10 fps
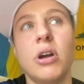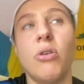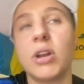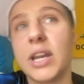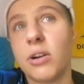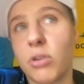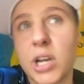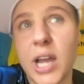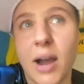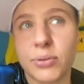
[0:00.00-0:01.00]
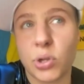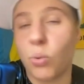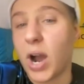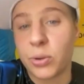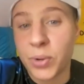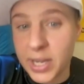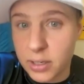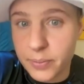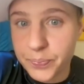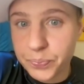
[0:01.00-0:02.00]
Only after 1
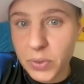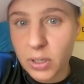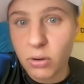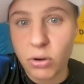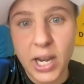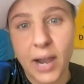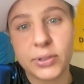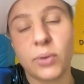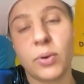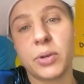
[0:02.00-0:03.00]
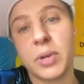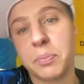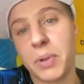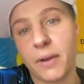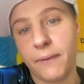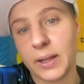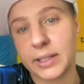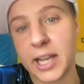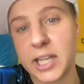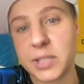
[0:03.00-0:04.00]
week. Only after 1 week, PFL
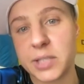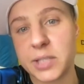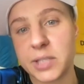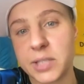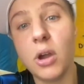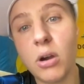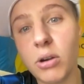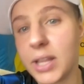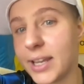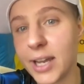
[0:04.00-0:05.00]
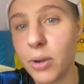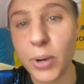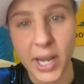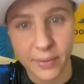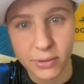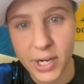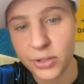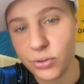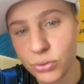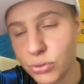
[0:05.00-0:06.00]
texts me, Olena, we have a
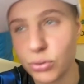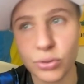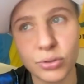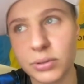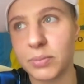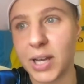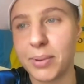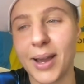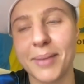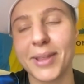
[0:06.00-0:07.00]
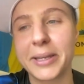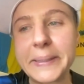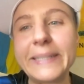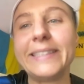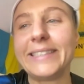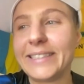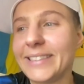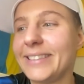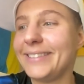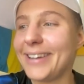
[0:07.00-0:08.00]
great news to you, blah, blah. I'm like,
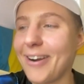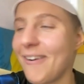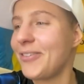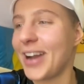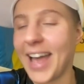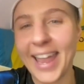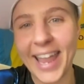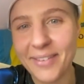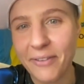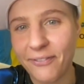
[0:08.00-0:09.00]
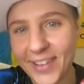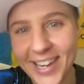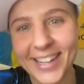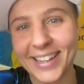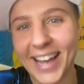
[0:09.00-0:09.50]
I have a feeling.